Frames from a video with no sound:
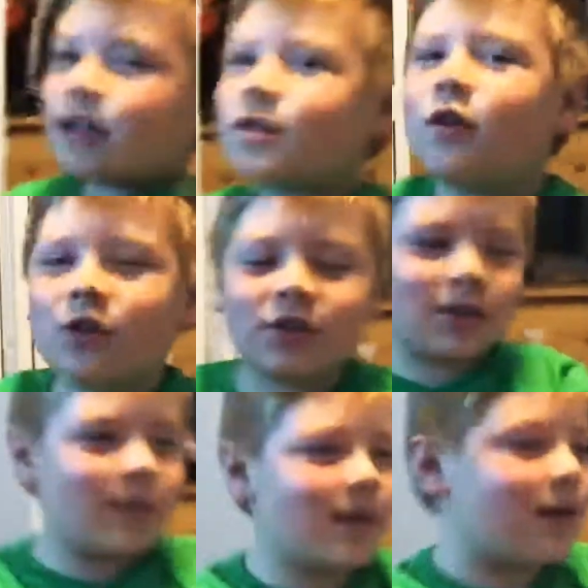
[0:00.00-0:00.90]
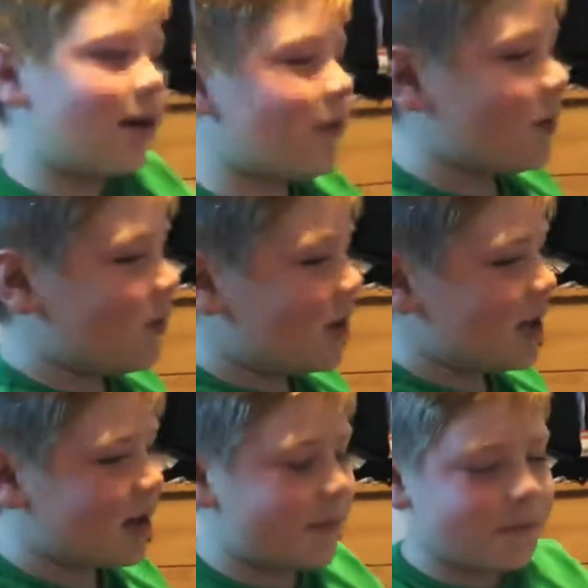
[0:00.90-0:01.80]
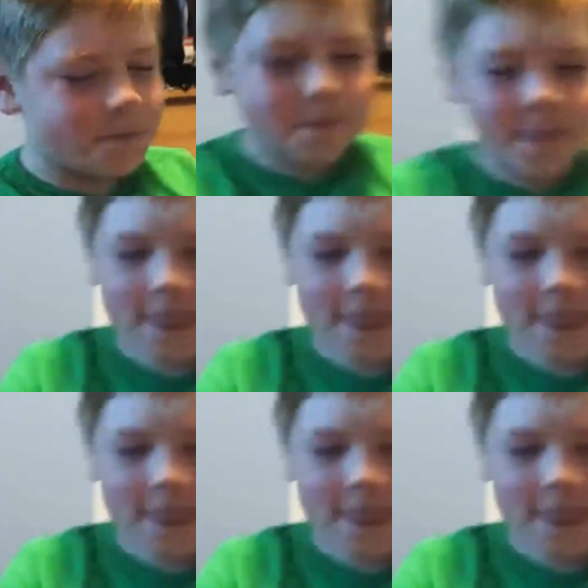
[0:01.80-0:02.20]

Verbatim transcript: So our showman of the week. No,